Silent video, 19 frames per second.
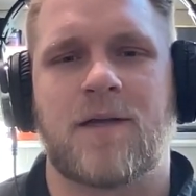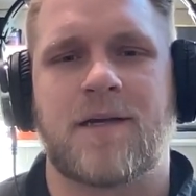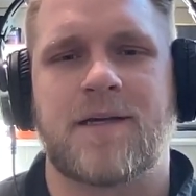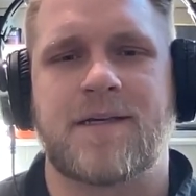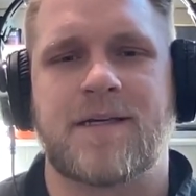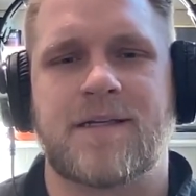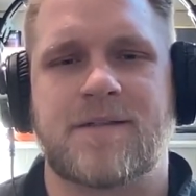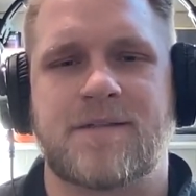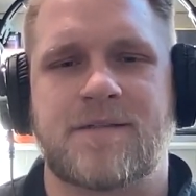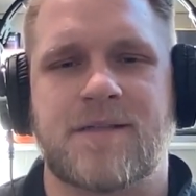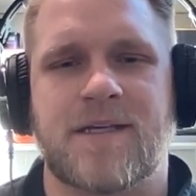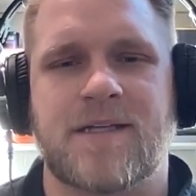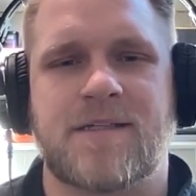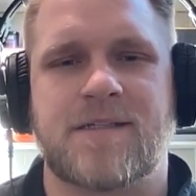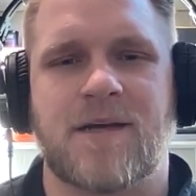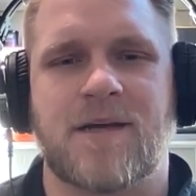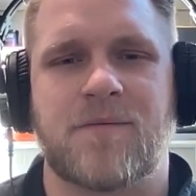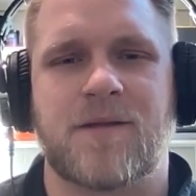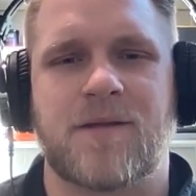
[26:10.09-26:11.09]
Like
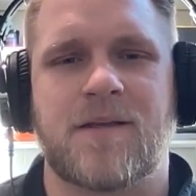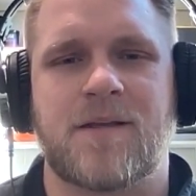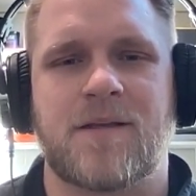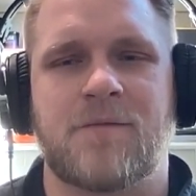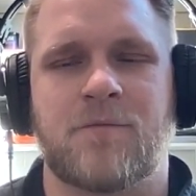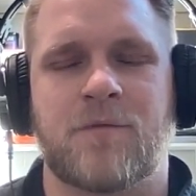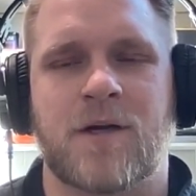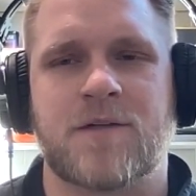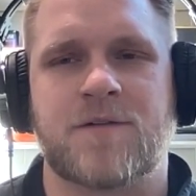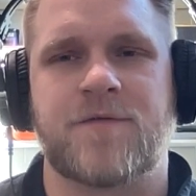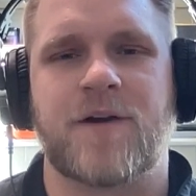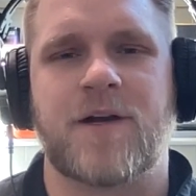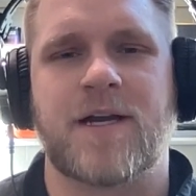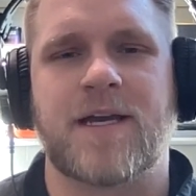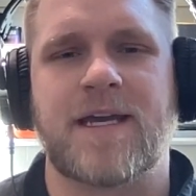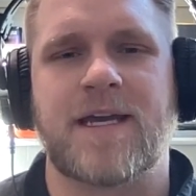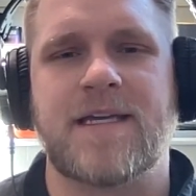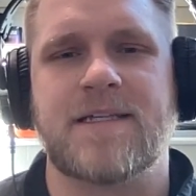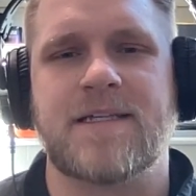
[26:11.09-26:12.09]
it's something where it's
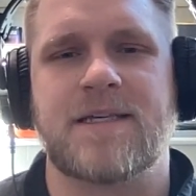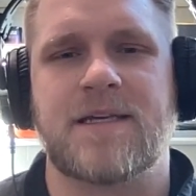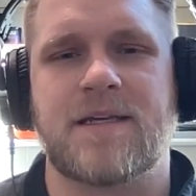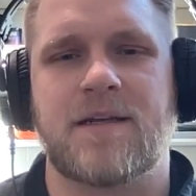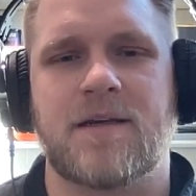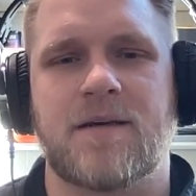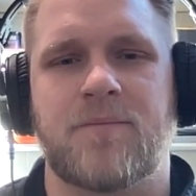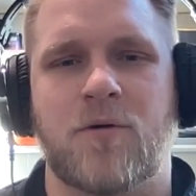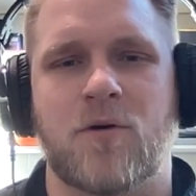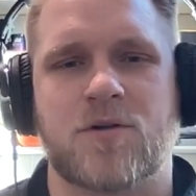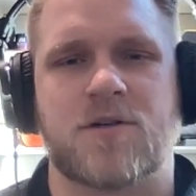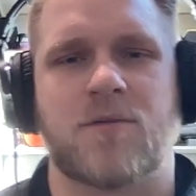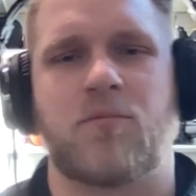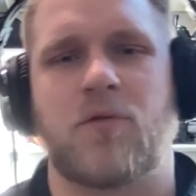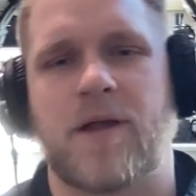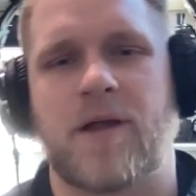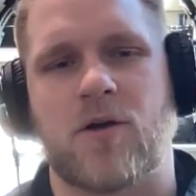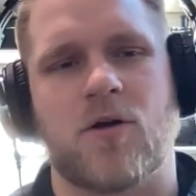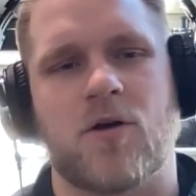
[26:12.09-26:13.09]
very easy to push a
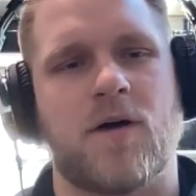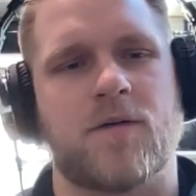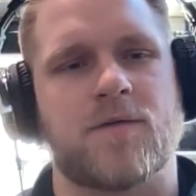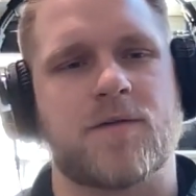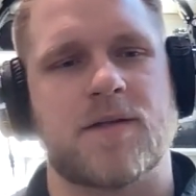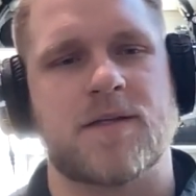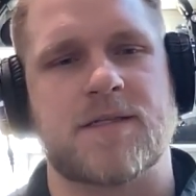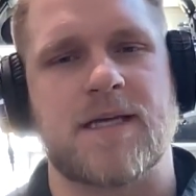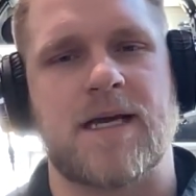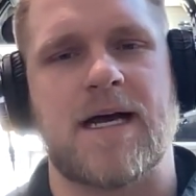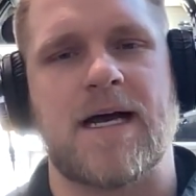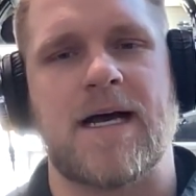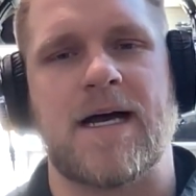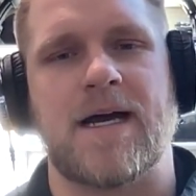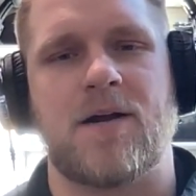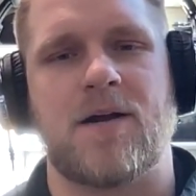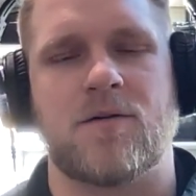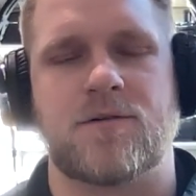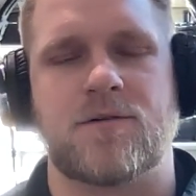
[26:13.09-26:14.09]
player off to the
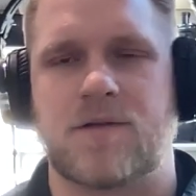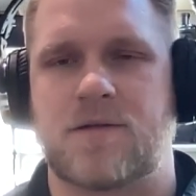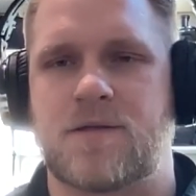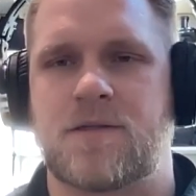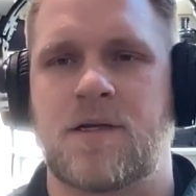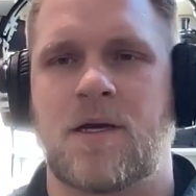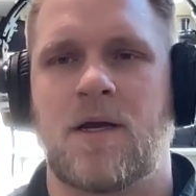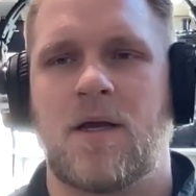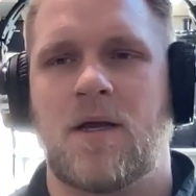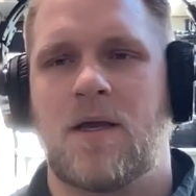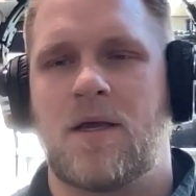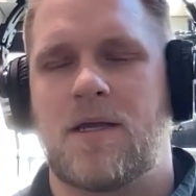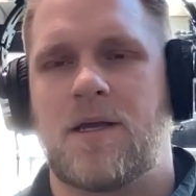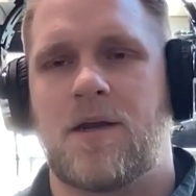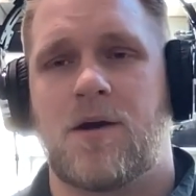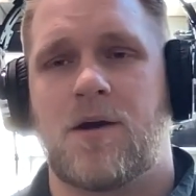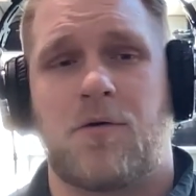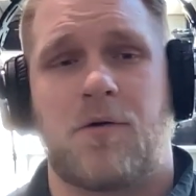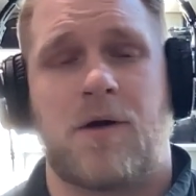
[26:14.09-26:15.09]
side or just,
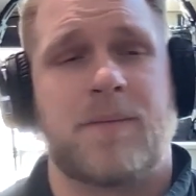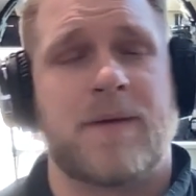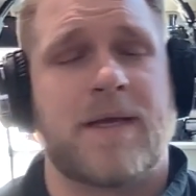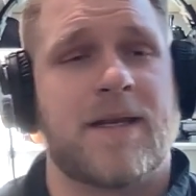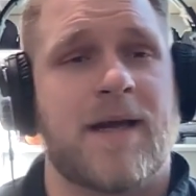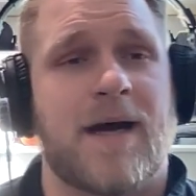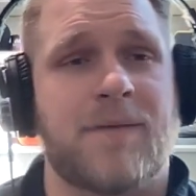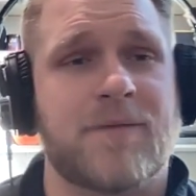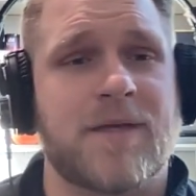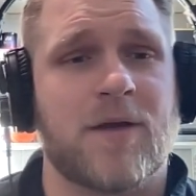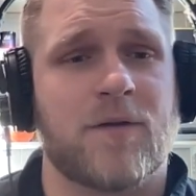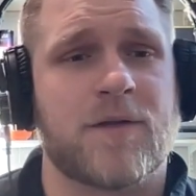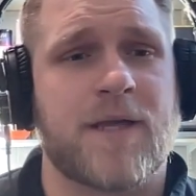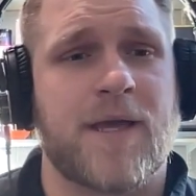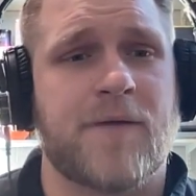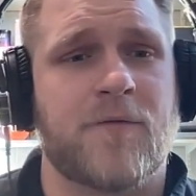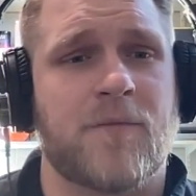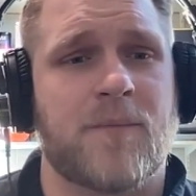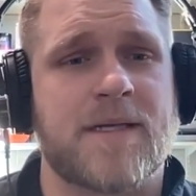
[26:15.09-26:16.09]
I mean, I'm
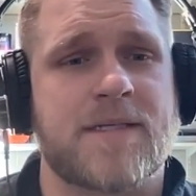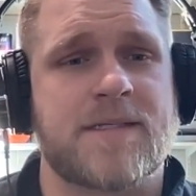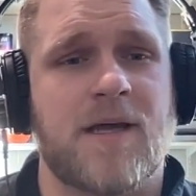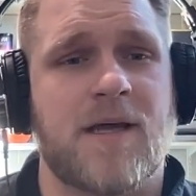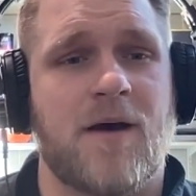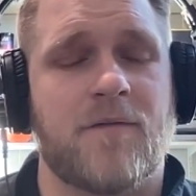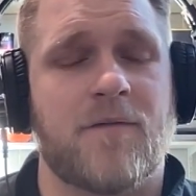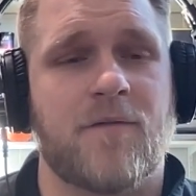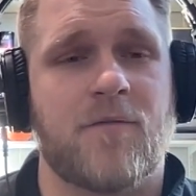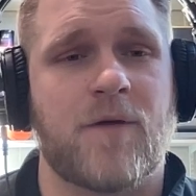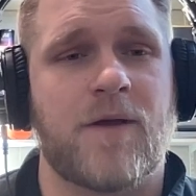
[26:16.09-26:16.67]
guilty of it myself.